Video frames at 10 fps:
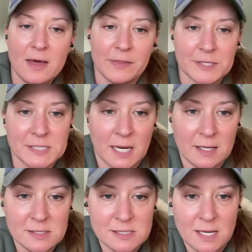The
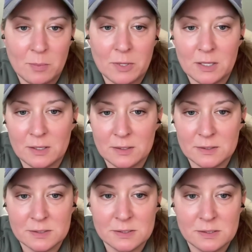second step
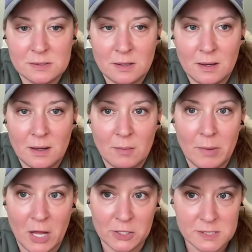is
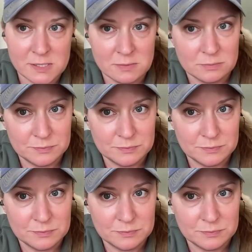balance.